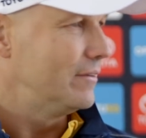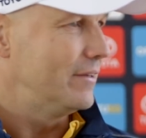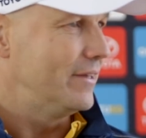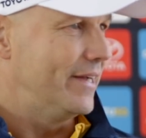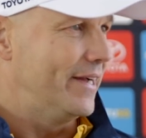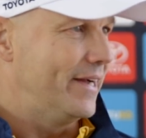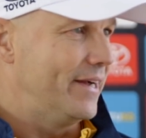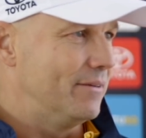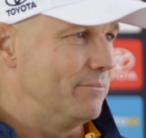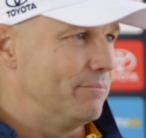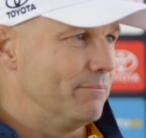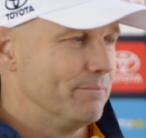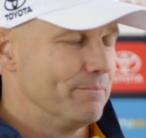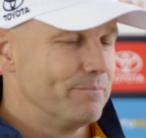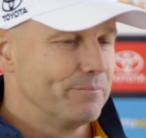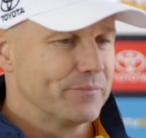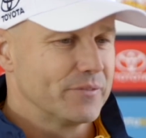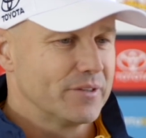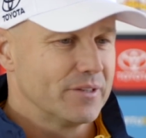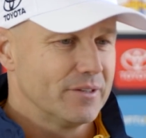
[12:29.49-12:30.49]

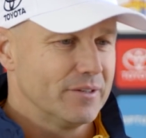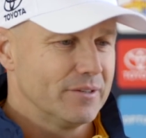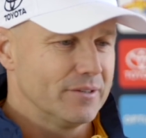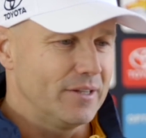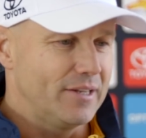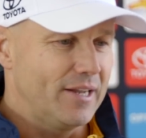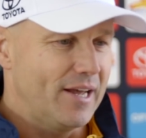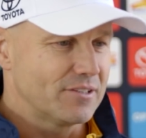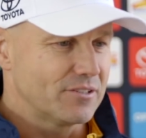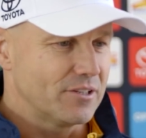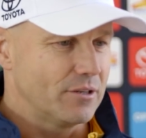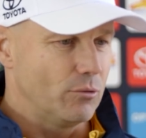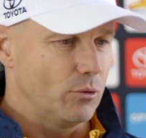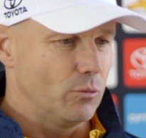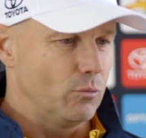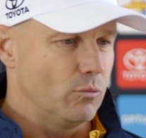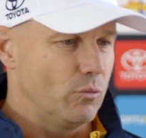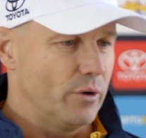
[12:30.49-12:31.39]
The last thing